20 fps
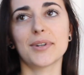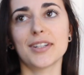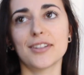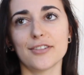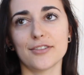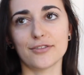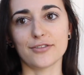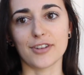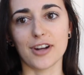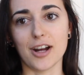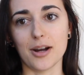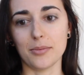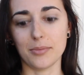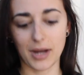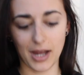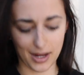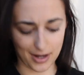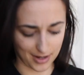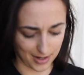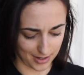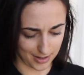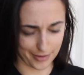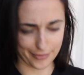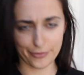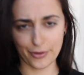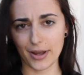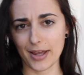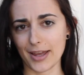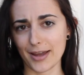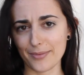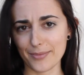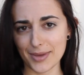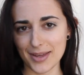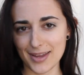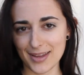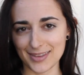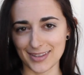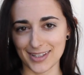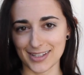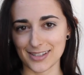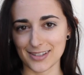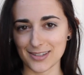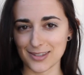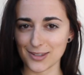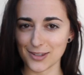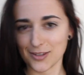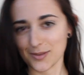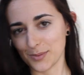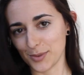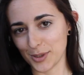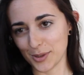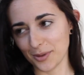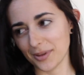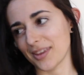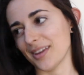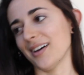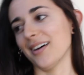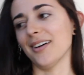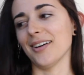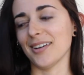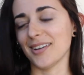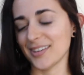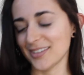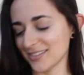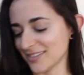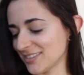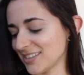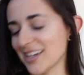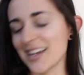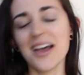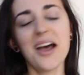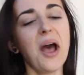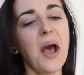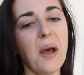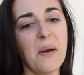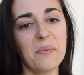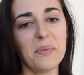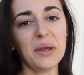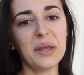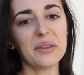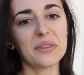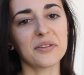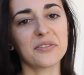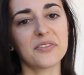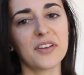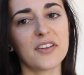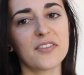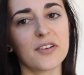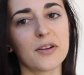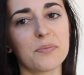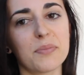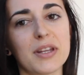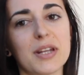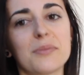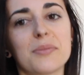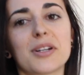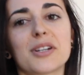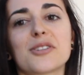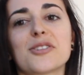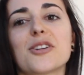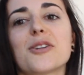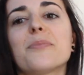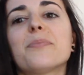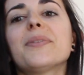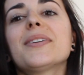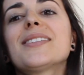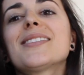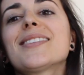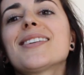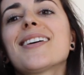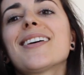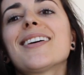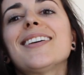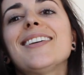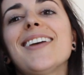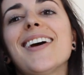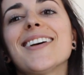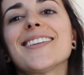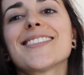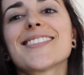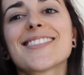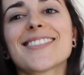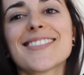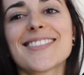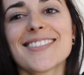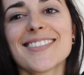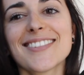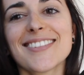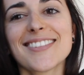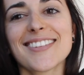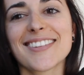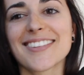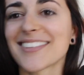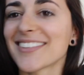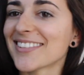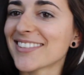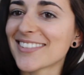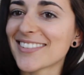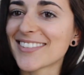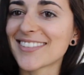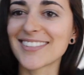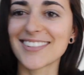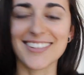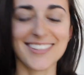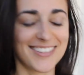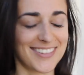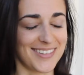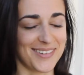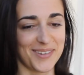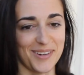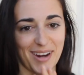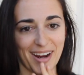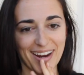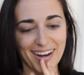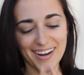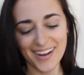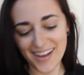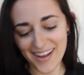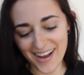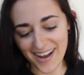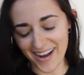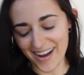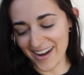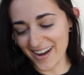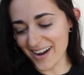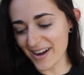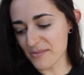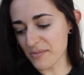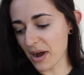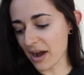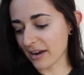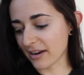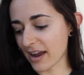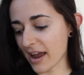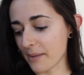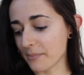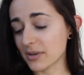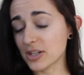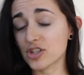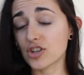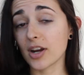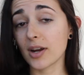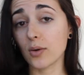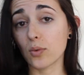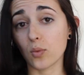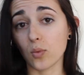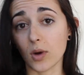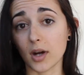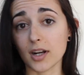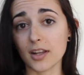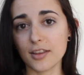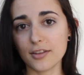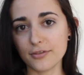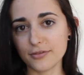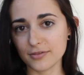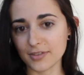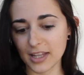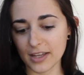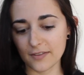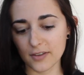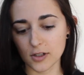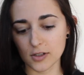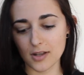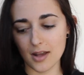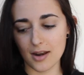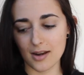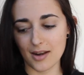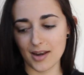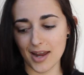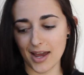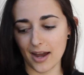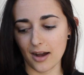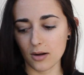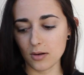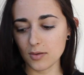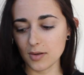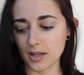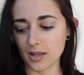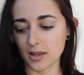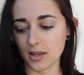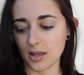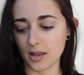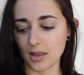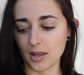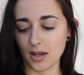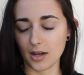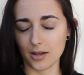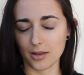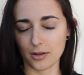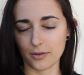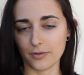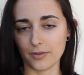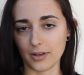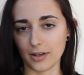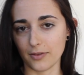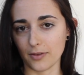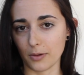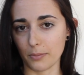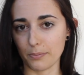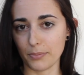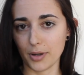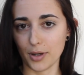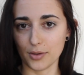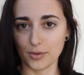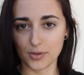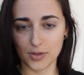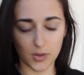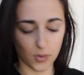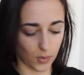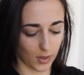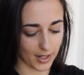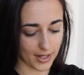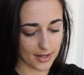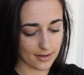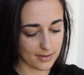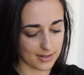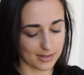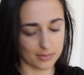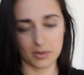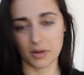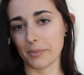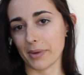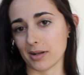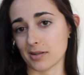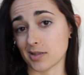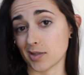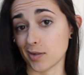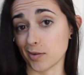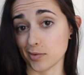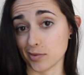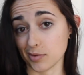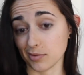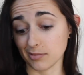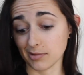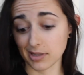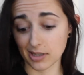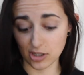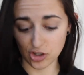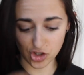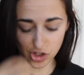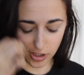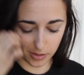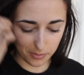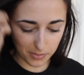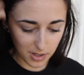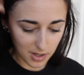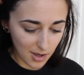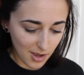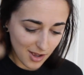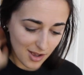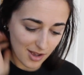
one from IIFYM that says smooth. Oh, my other favorite peanut butter shirt, but yes, this is just so great. Okay, I'm gonna try one of the flavors now and then the other flavor post-workout, because I'm about to go to the gym.